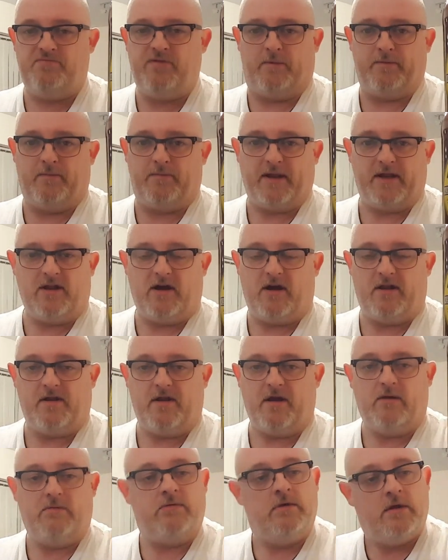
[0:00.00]
Probably
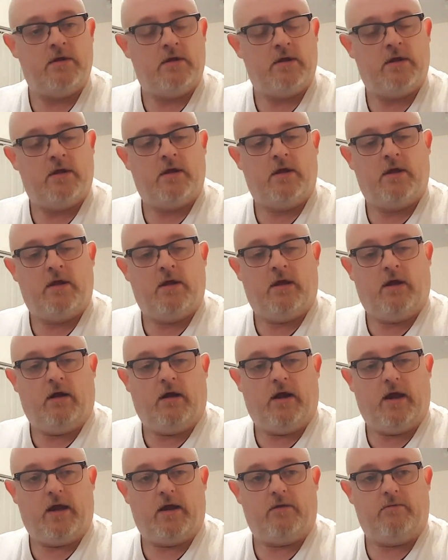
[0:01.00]
not, no.
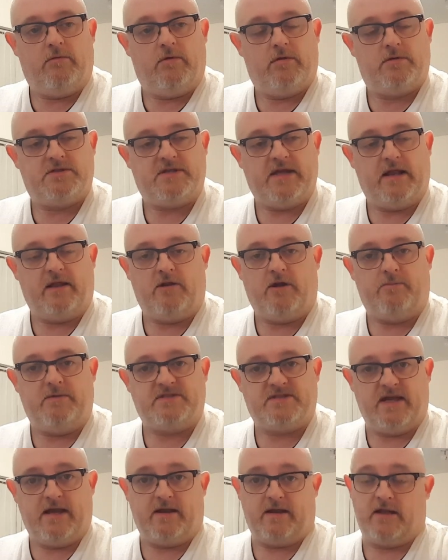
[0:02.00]
Certainly
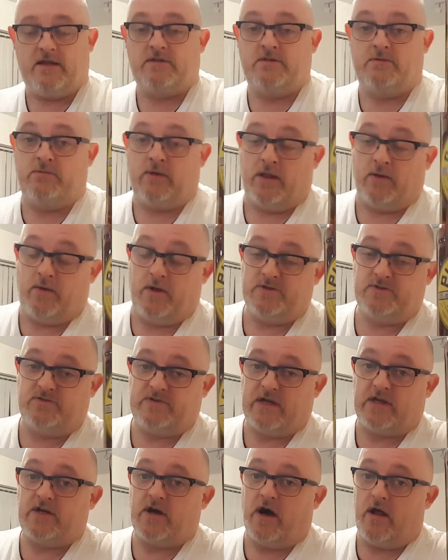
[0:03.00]
not, certainly. Well, the ones
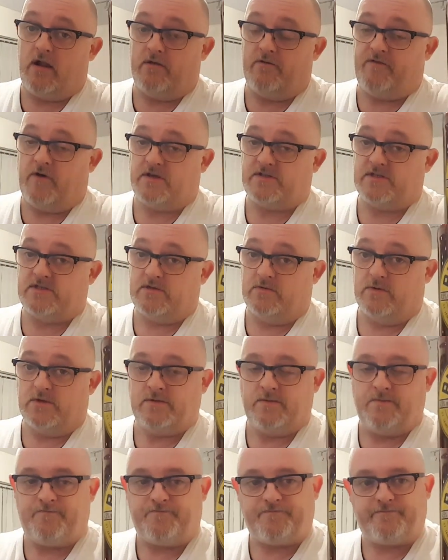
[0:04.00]
who drink Carlin and Foster's I
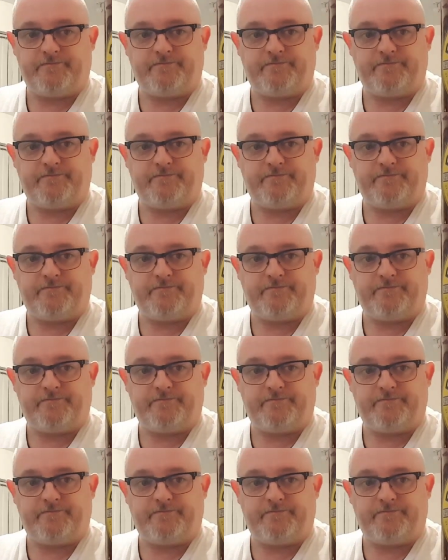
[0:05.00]
would.